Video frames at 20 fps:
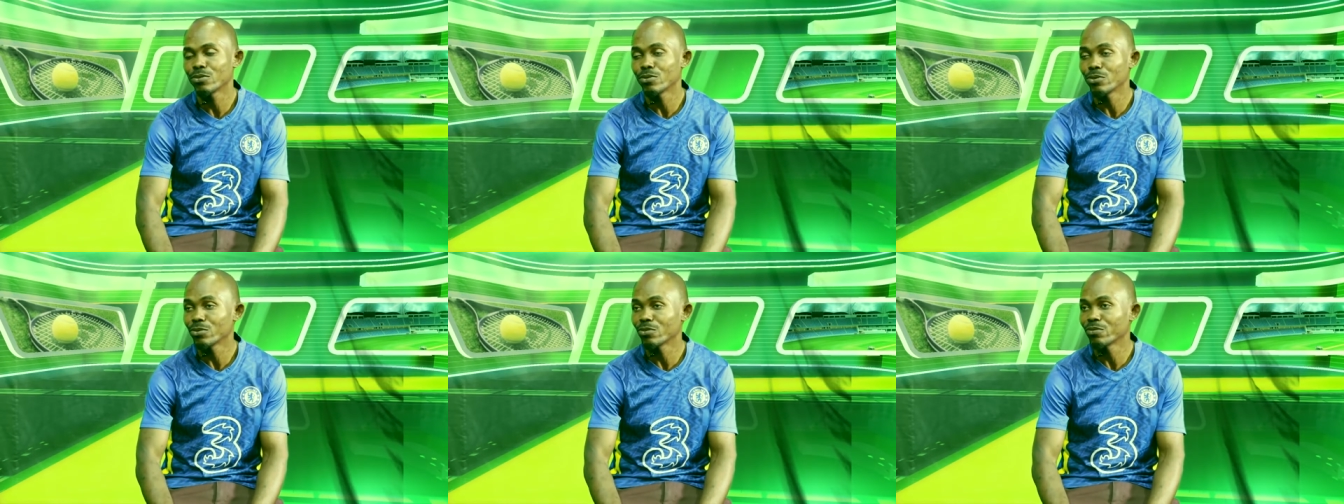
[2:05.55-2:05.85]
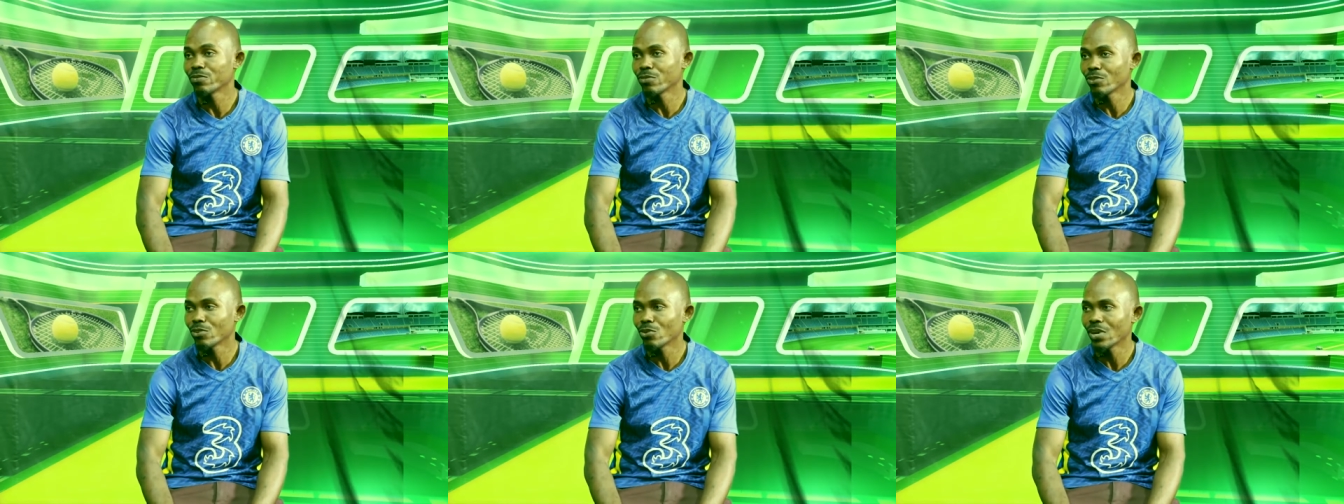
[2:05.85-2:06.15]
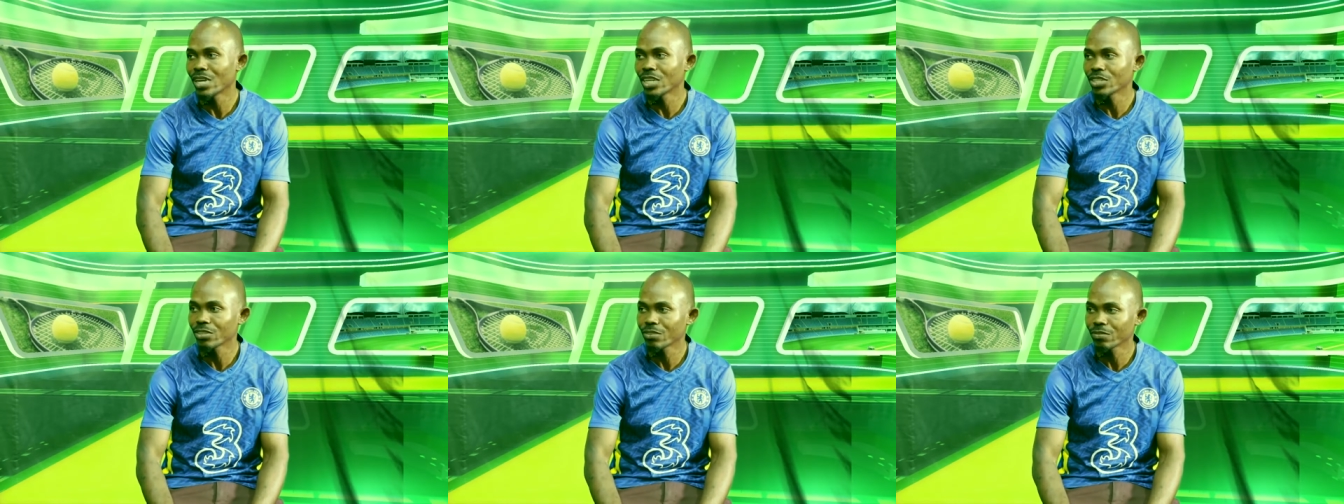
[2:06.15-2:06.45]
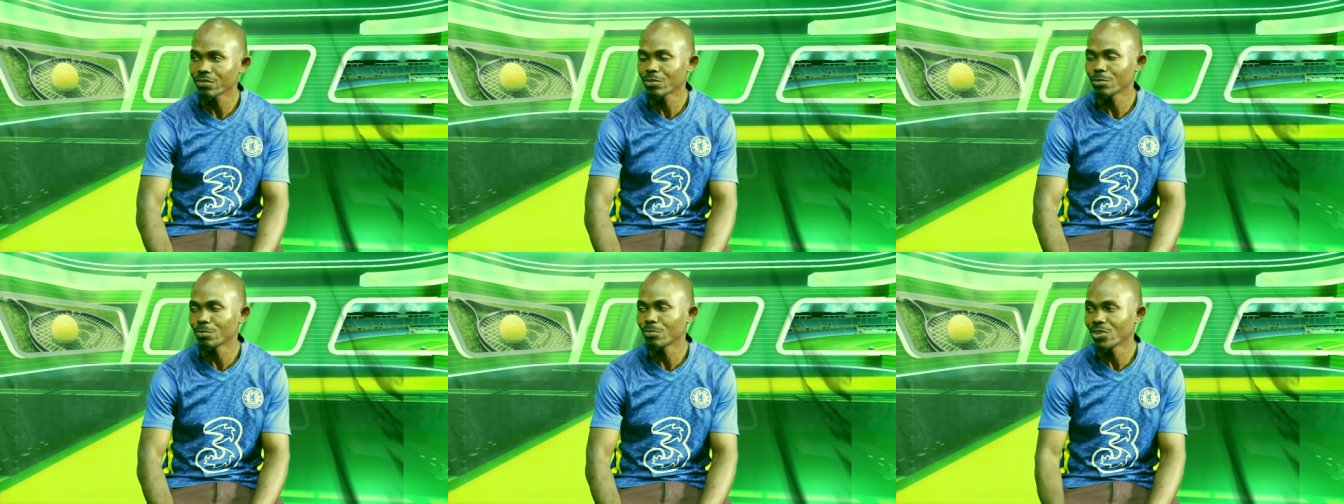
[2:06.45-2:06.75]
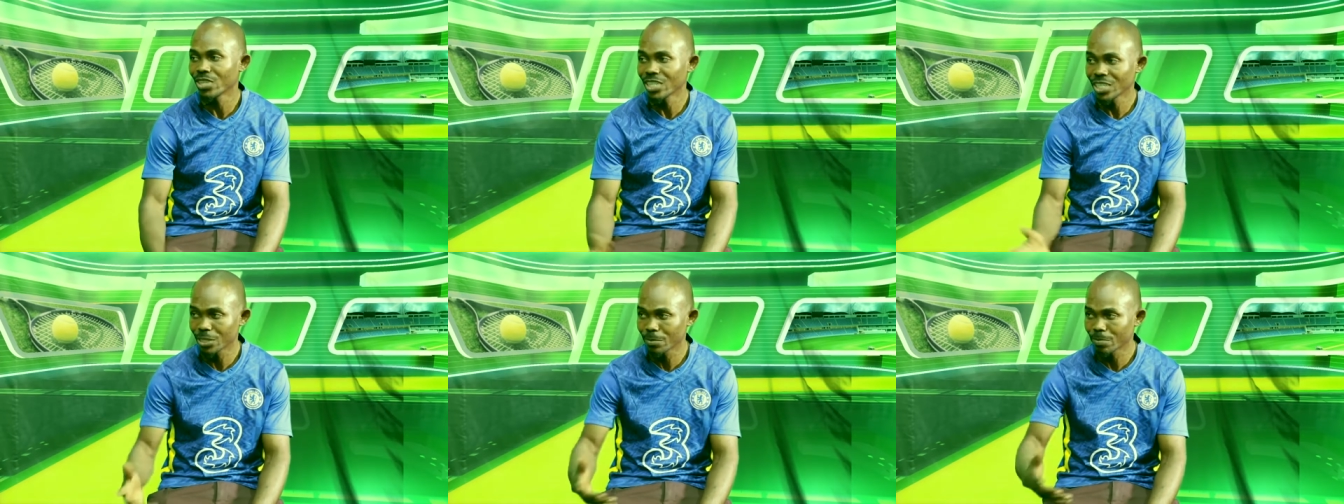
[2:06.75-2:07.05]
good followers of
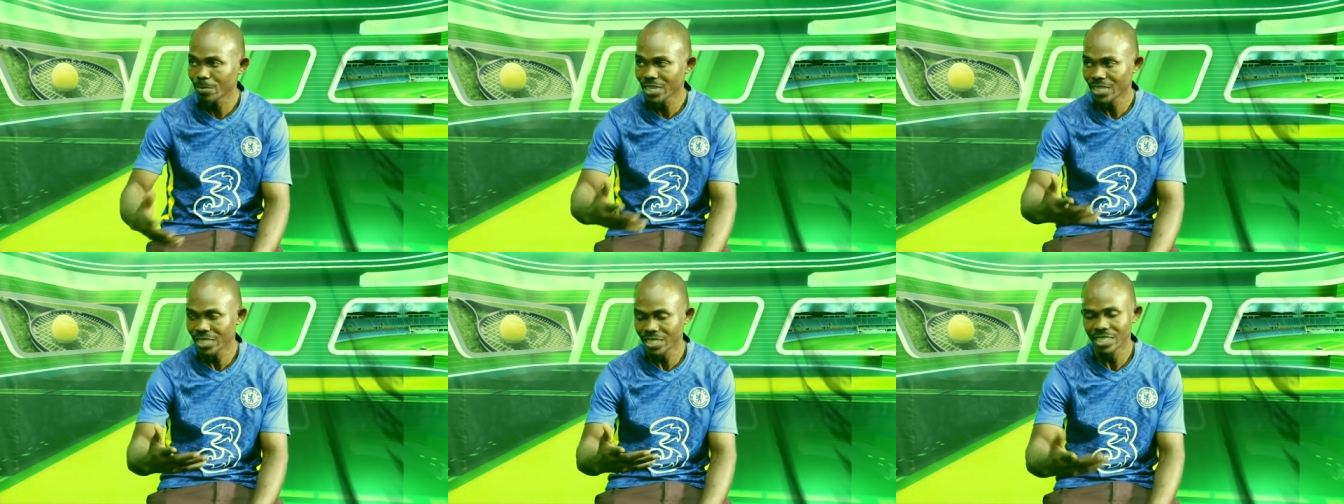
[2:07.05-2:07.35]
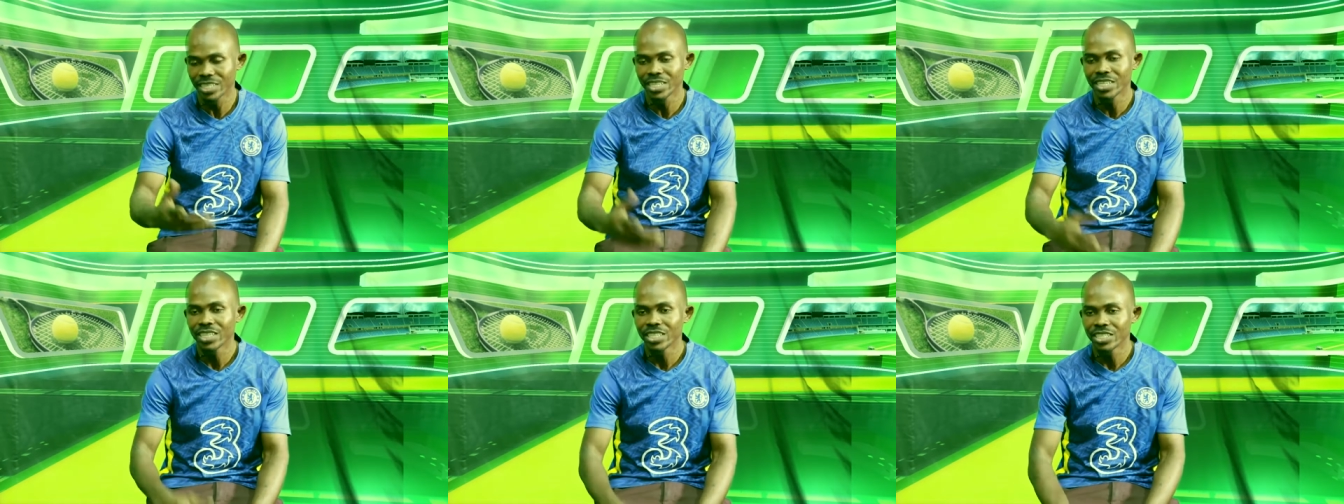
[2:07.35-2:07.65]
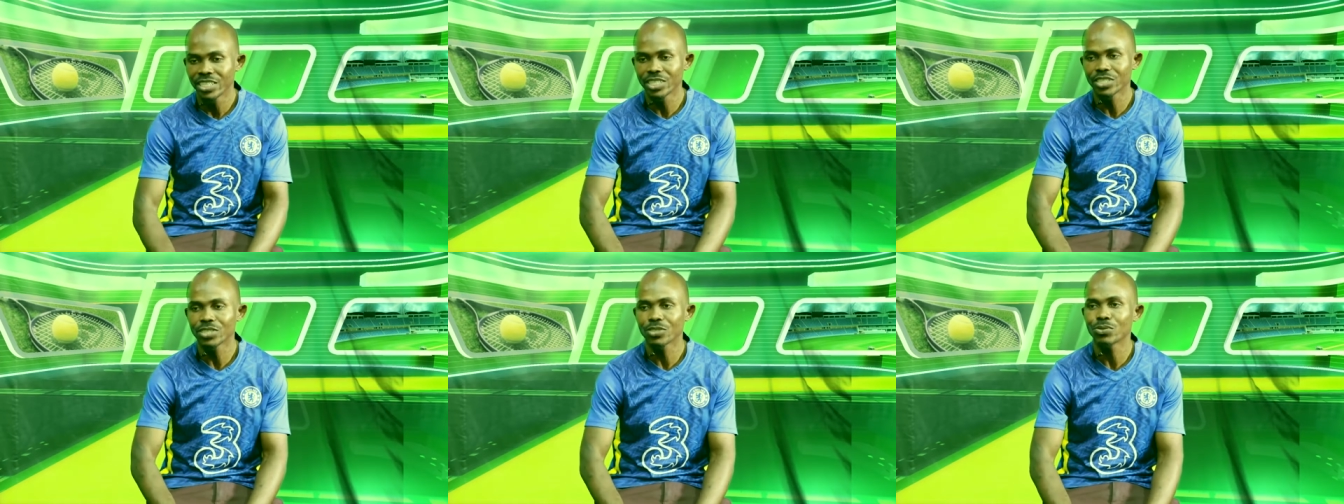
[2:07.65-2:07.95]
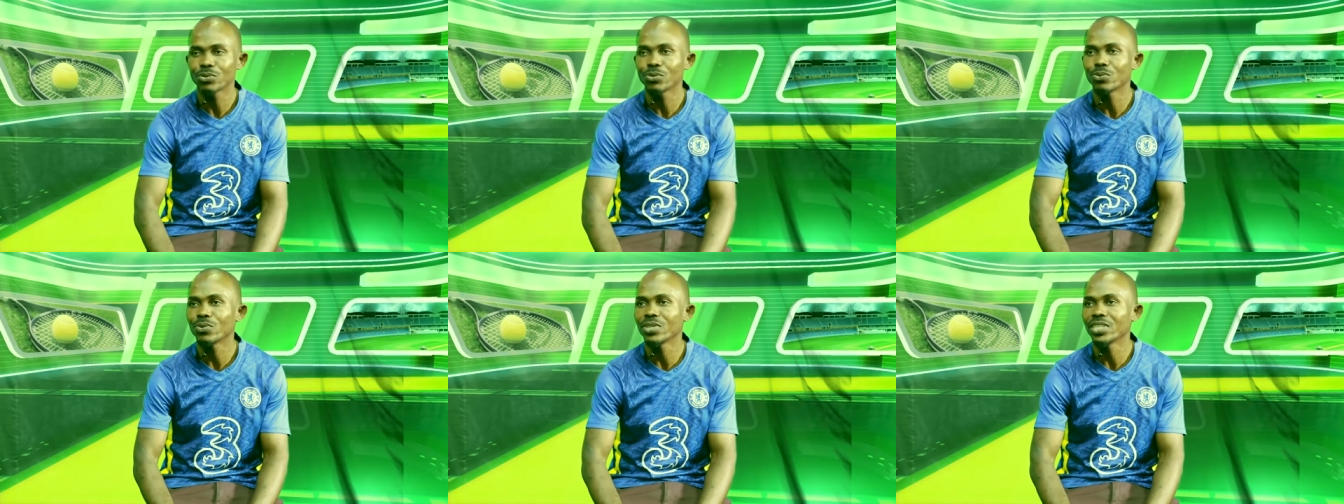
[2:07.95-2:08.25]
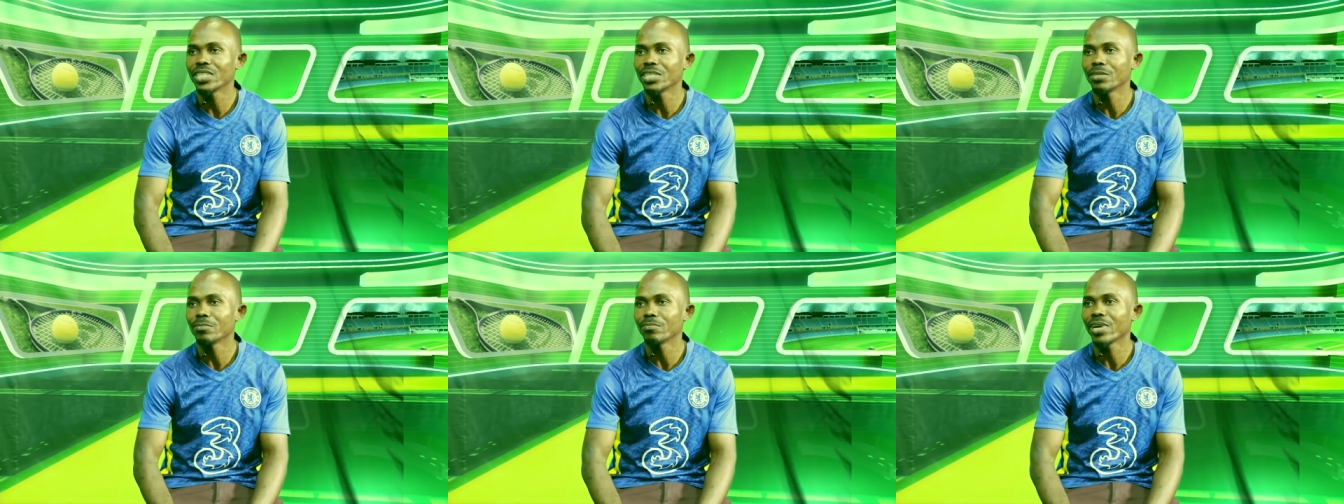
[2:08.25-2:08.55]
football expect Chelsea to
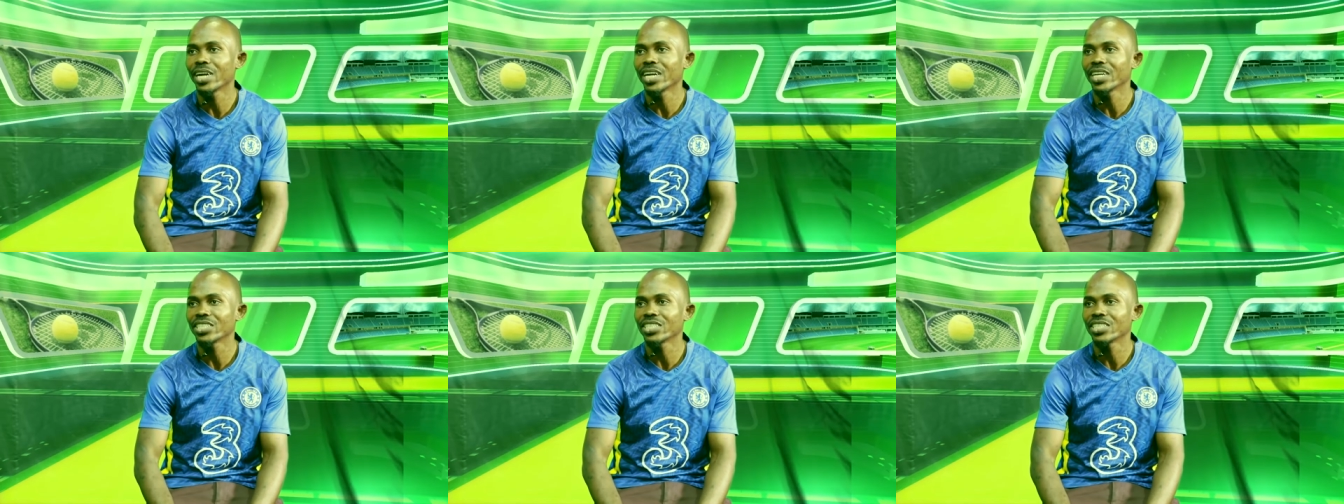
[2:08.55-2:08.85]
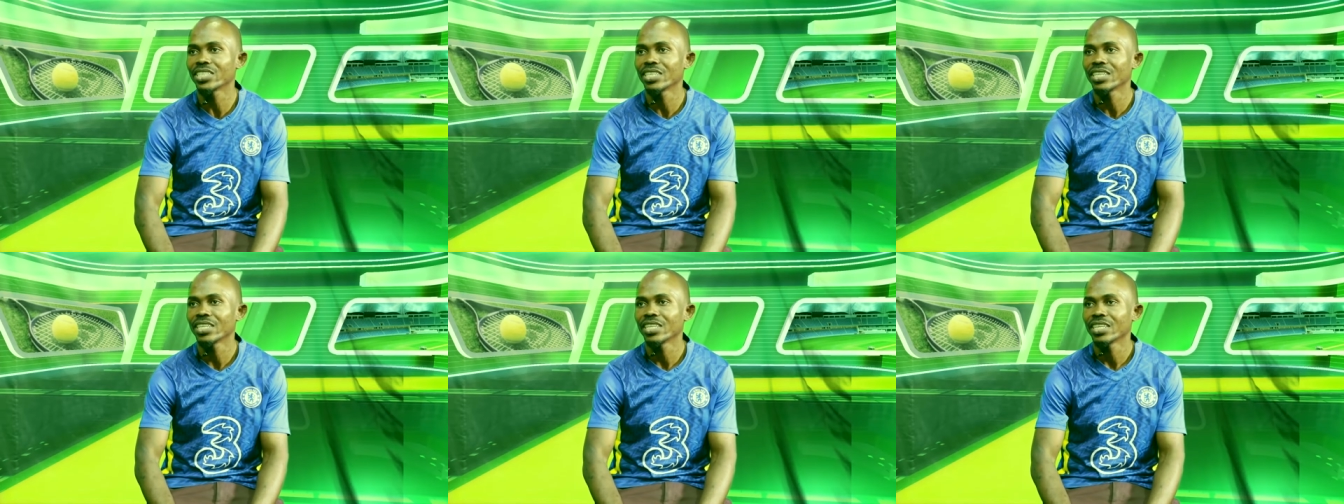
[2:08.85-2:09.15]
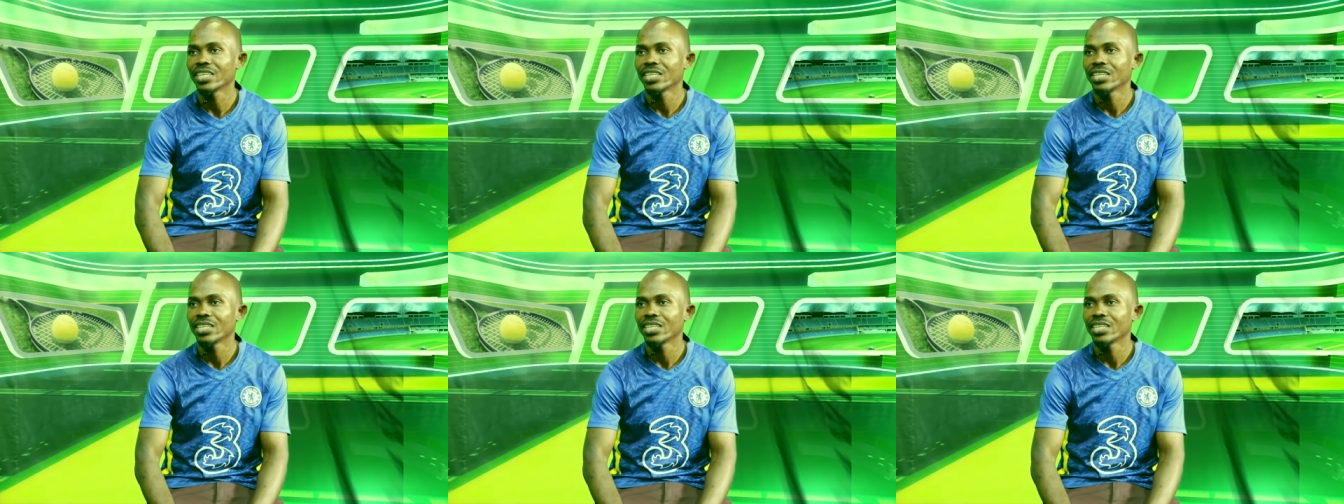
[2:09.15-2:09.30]
win the match,